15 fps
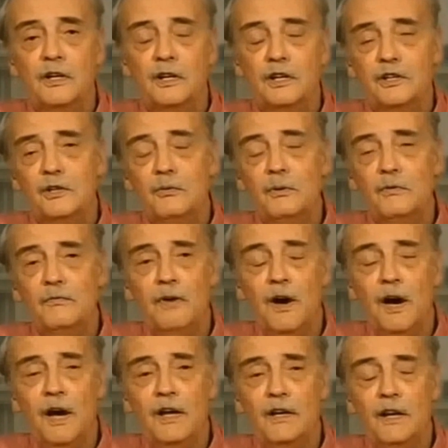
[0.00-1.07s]
that you would
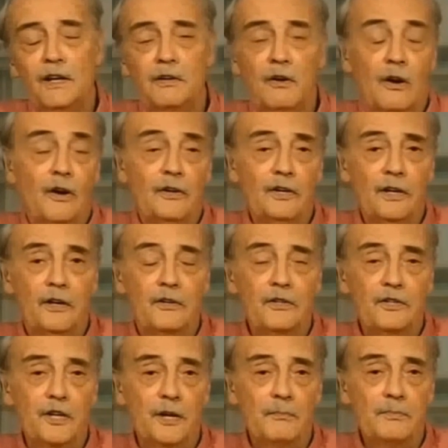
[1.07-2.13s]
find at car dealers
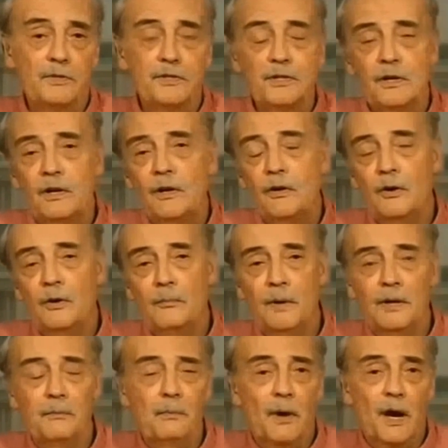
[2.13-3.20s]
dealerships or
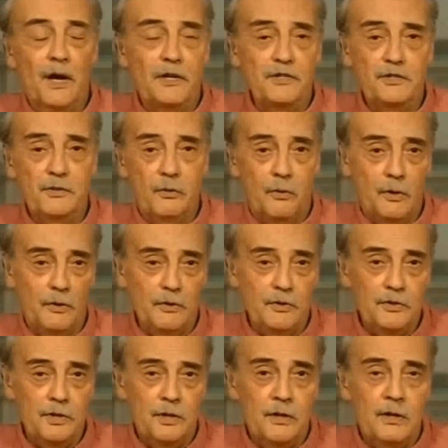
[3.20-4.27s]
big box stores.